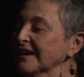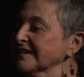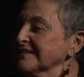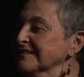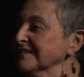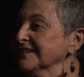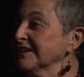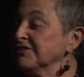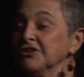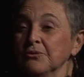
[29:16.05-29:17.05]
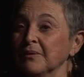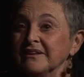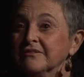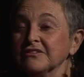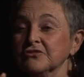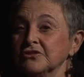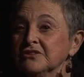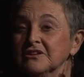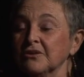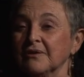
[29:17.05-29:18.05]
And you never know whether it's
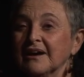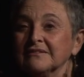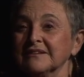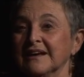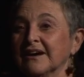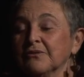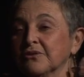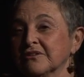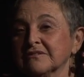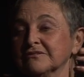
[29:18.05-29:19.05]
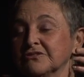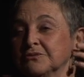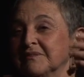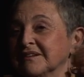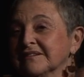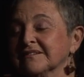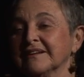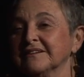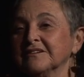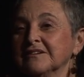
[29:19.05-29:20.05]
good to go out now or 2
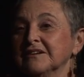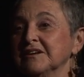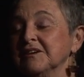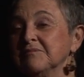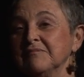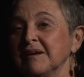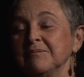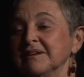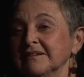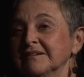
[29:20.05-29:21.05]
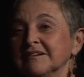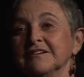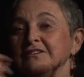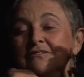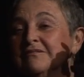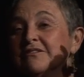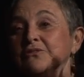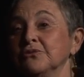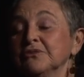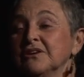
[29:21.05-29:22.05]
minutes later. Maybe,
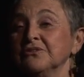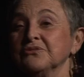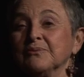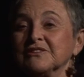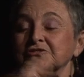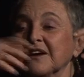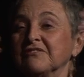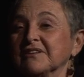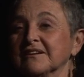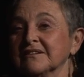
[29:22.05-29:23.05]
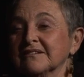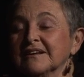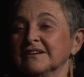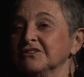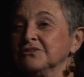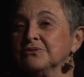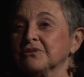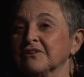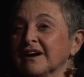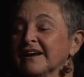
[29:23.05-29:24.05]
who knows what traffic he'll get
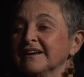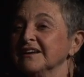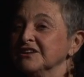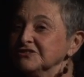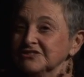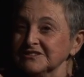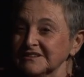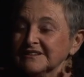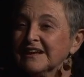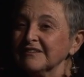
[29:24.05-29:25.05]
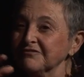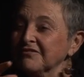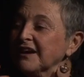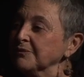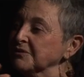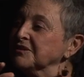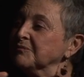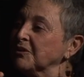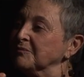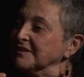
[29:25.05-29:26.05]
into or I. Just to not fight with
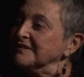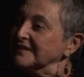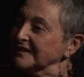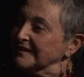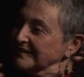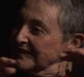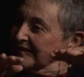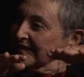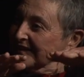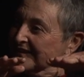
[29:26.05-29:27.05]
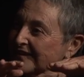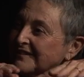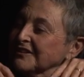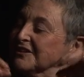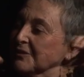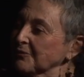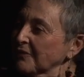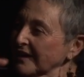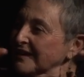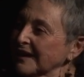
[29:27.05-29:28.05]
the moment. There they are.
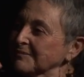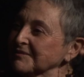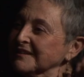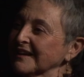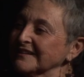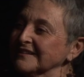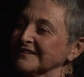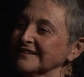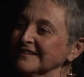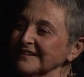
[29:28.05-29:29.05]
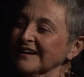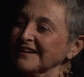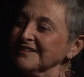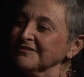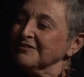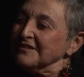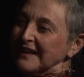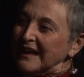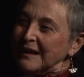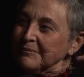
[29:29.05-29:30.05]
Why complicate it? I think we're
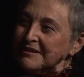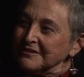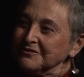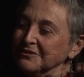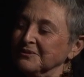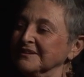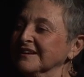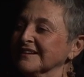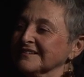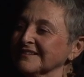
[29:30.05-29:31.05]
in the habit of doing that